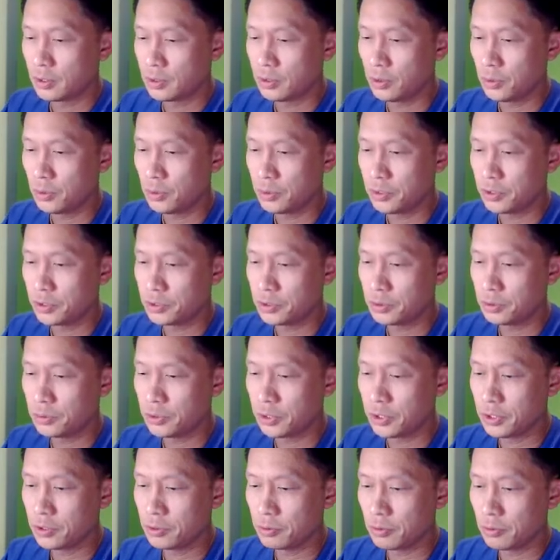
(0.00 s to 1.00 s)
go into
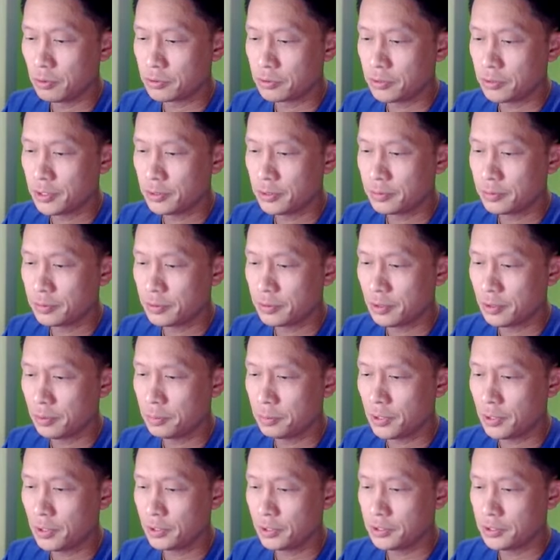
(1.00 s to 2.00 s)
the directory.
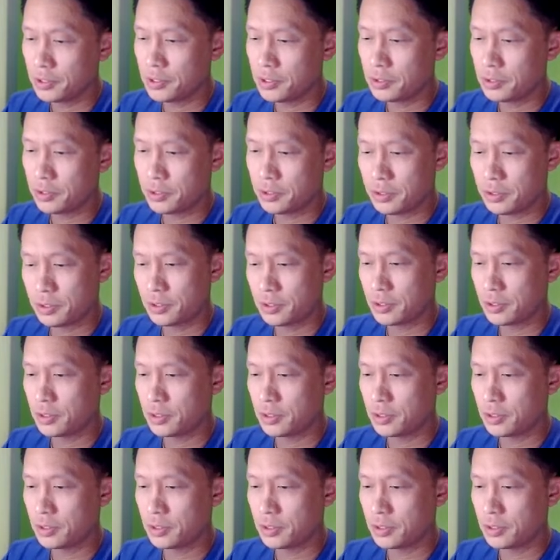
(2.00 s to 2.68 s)
Apologies.